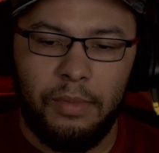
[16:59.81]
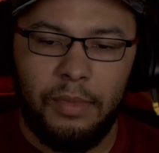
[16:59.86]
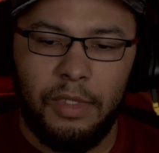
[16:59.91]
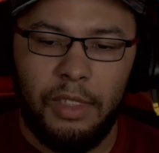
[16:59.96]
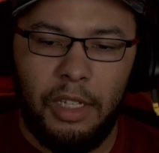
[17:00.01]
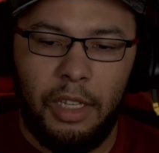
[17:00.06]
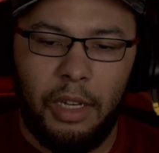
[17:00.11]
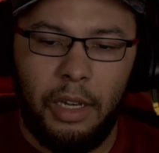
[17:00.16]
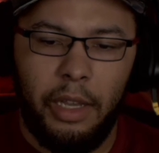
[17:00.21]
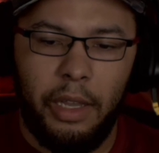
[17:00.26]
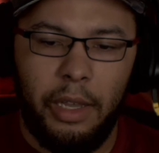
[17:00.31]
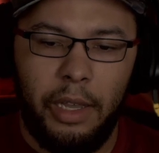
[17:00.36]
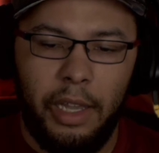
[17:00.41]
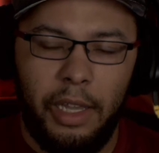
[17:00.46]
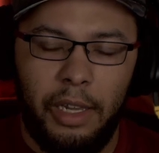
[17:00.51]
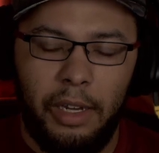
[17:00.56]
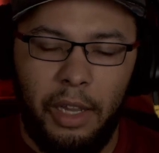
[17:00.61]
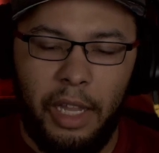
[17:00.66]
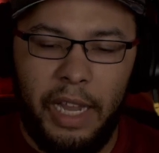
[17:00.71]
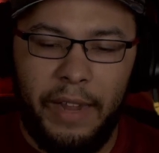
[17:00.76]
And Ed
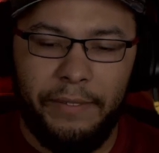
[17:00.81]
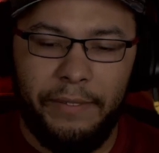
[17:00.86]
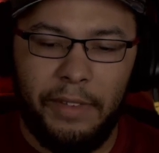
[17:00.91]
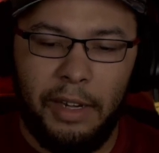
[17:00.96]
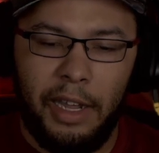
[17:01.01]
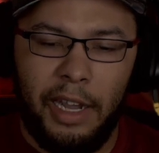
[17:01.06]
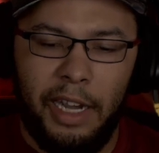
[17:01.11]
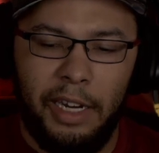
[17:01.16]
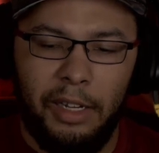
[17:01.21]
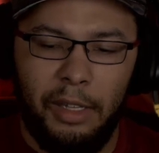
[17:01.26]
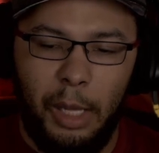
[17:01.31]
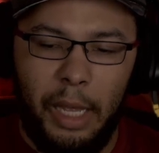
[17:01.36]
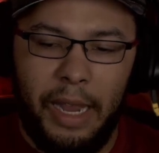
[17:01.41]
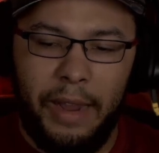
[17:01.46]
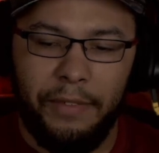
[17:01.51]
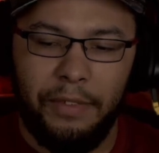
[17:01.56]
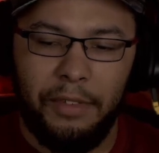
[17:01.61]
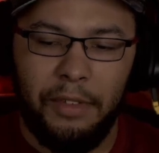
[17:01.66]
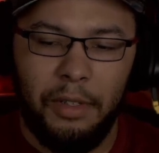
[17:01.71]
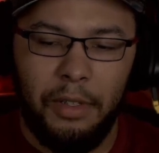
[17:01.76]
left, and I
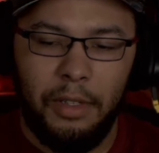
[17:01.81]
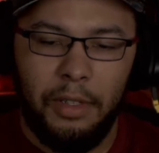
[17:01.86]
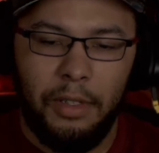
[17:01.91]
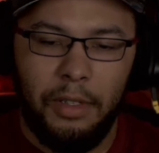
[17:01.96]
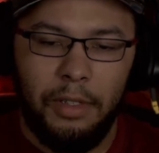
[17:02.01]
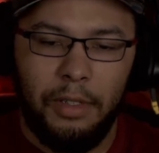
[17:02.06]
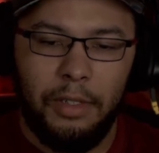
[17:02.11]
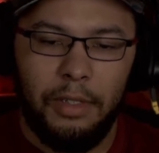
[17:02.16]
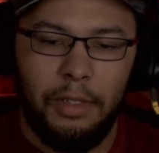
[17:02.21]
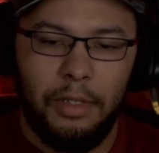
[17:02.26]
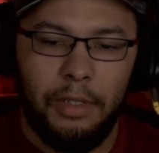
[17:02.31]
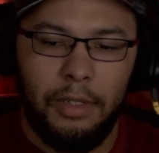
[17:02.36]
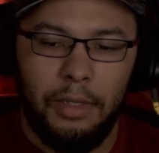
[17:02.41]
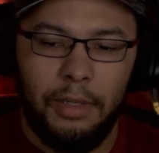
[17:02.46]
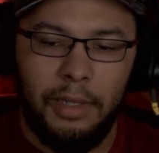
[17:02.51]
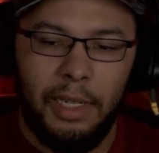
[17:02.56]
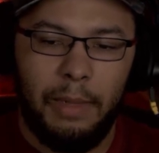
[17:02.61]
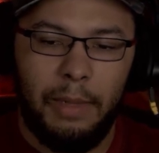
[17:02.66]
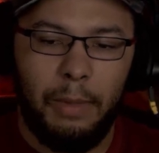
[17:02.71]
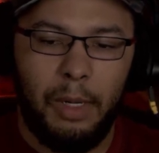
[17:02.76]
left.
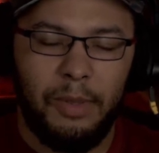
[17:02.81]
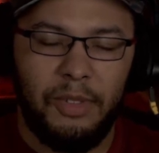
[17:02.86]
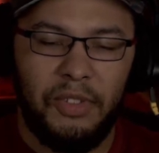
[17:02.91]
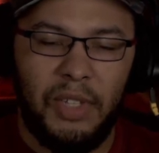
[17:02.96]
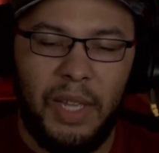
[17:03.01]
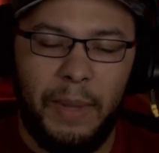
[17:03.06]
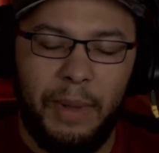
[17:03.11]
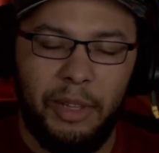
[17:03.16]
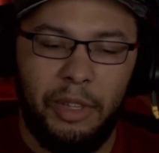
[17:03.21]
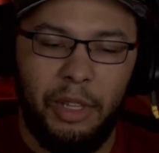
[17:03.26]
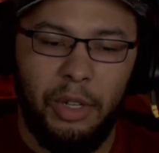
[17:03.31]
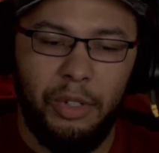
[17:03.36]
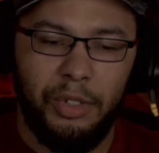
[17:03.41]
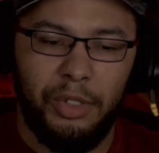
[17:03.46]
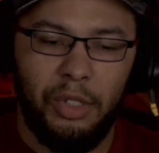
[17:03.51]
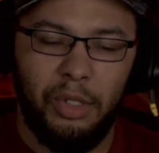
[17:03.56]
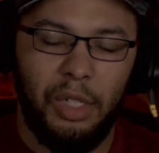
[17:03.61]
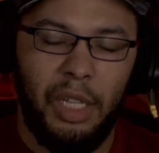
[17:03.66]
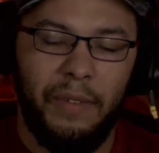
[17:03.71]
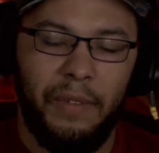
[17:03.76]
I'm more upset about those two
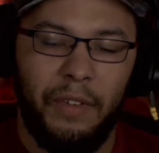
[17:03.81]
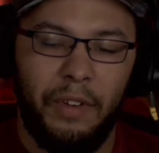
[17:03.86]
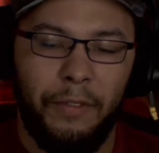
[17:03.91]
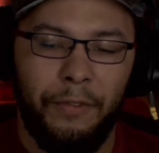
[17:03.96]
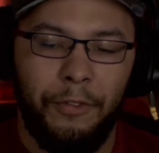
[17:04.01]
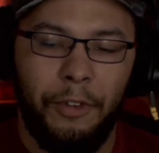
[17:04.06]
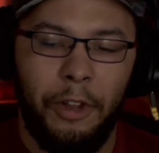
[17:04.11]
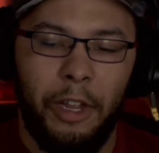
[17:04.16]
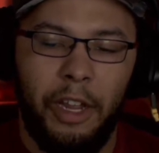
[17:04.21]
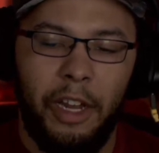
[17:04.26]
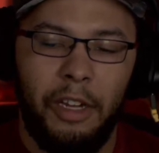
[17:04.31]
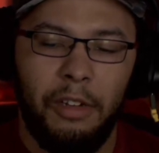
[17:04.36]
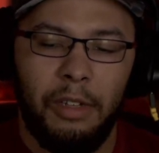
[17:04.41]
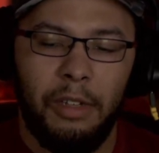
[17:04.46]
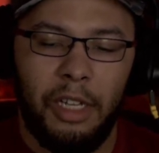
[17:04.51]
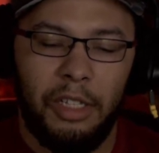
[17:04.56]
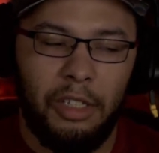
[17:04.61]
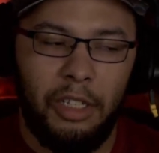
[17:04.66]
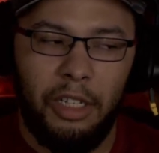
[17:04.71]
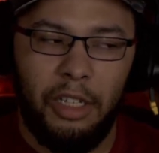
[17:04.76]
leaving than Faye, I
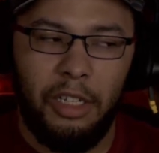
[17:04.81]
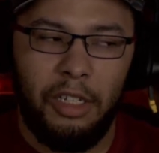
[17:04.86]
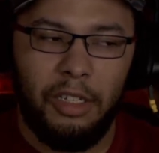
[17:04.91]
think.